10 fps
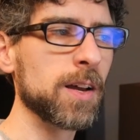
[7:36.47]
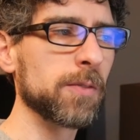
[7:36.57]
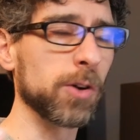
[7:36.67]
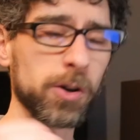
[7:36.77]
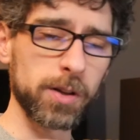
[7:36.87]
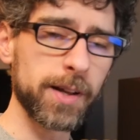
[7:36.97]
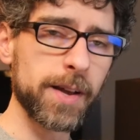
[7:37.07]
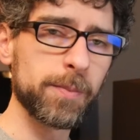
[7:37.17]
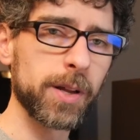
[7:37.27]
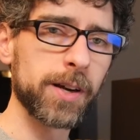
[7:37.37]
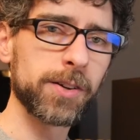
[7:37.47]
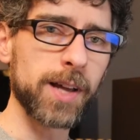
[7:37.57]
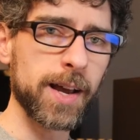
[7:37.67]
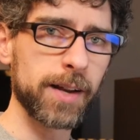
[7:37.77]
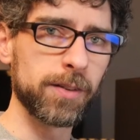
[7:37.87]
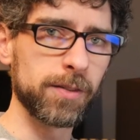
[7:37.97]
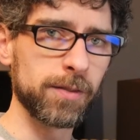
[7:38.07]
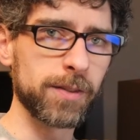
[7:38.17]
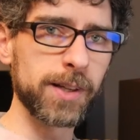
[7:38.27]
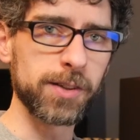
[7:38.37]
for early game players, it had
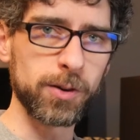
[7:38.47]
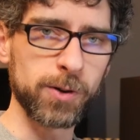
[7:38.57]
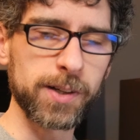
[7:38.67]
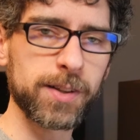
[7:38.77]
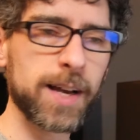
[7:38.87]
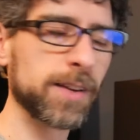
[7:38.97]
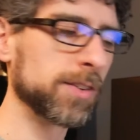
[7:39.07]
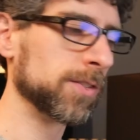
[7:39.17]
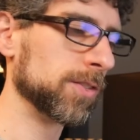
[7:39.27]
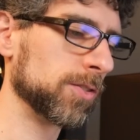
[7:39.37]
decent crit stats.